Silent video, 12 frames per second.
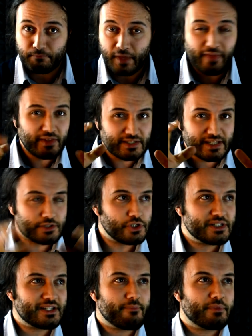And this is
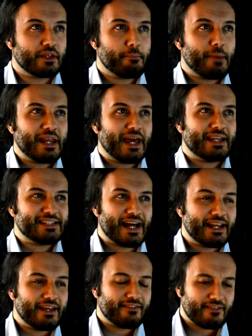actually something that many
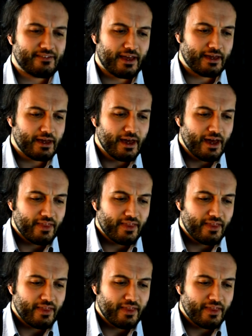Italians say.